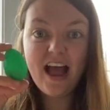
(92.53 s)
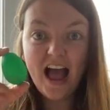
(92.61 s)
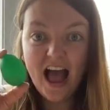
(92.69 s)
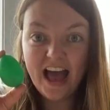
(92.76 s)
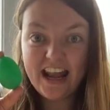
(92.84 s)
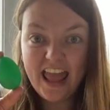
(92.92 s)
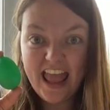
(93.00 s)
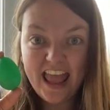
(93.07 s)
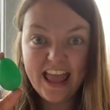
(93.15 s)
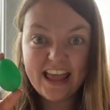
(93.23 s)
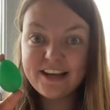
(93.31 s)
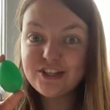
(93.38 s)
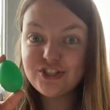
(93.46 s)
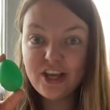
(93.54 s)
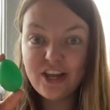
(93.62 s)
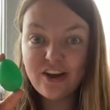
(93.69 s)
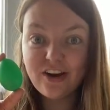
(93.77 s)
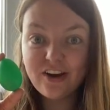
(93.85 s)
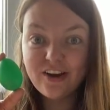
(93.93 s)
an egg
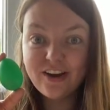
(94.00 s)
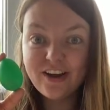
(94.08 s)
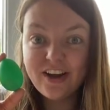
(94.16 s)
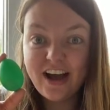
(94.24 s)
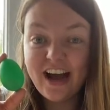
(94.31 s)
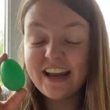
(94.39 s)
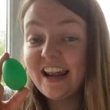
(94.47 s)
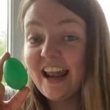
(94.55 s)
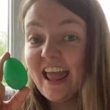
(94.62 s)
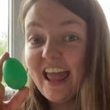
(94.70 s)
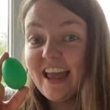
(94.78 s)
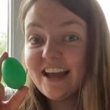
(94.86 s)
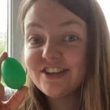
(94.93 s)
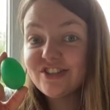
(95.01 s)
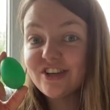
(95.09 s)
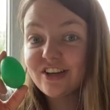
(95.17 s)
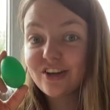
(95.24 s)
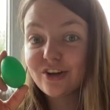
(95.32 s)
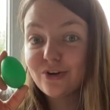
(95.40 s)
shaker, and an egg
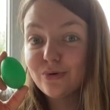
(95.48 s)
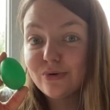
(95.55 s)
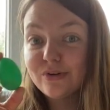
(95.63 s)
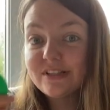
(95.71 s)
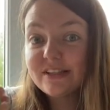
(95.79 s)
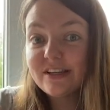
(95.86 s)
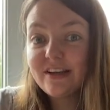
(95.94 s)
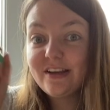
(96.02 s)
shaker goes